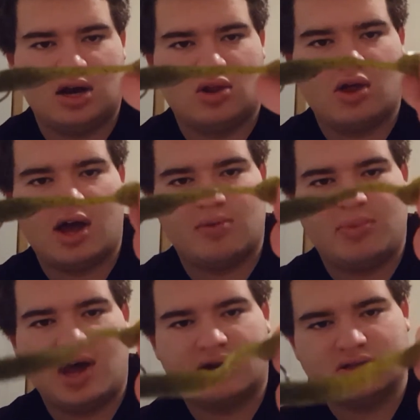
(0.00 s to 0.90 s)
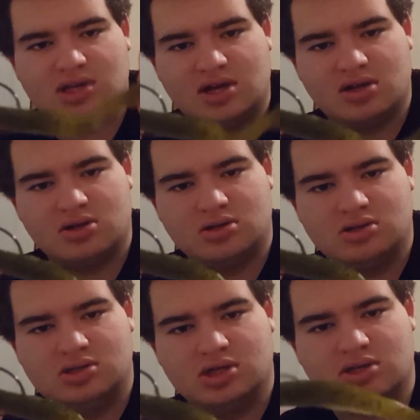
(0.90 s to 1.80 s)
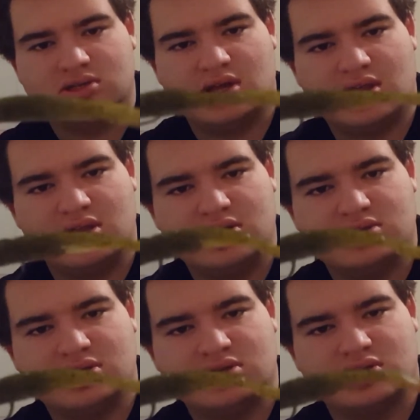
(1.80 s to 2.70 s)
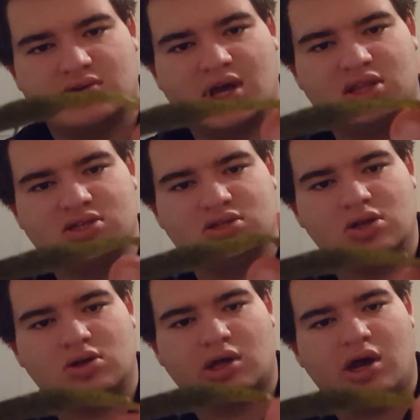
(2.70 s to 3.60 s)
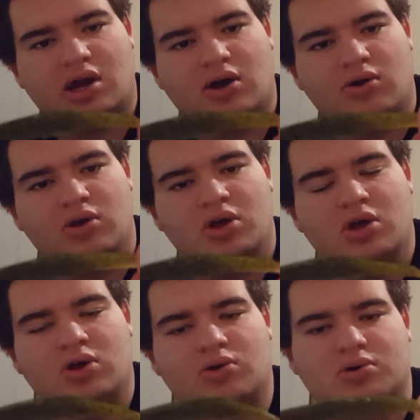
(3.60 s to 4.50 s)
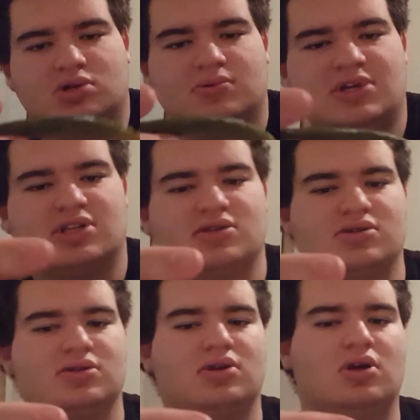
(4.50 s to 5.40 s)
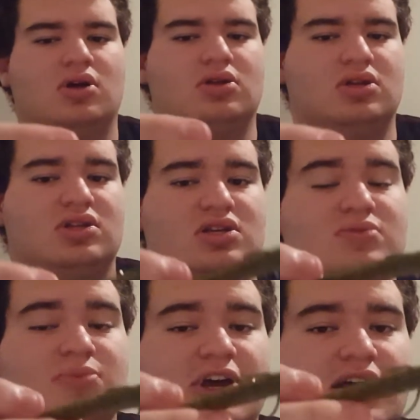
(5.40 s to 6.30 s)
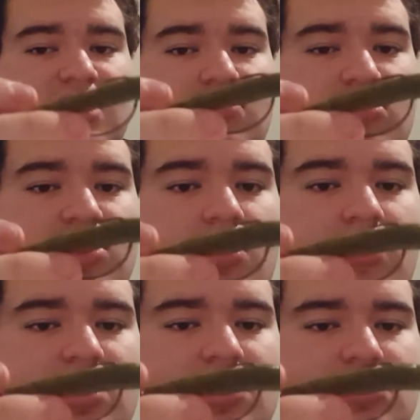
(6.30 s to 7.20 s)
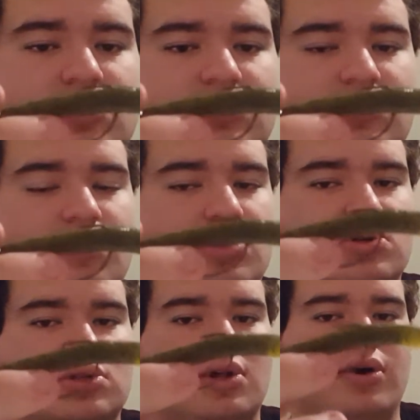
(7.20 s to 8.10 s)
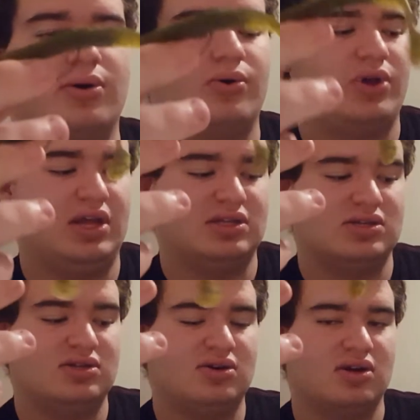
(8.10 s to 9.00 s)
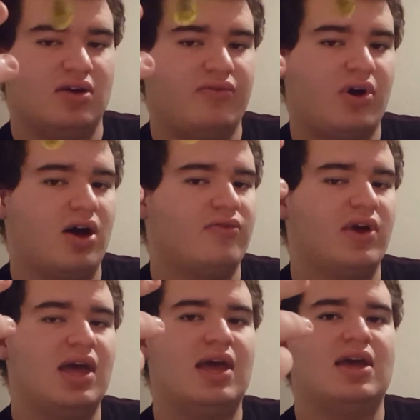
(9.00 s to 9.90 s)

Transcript: on a lot of paddle tail jigs like this is you got this little cutout, which means that this bait can be going super slow and still give off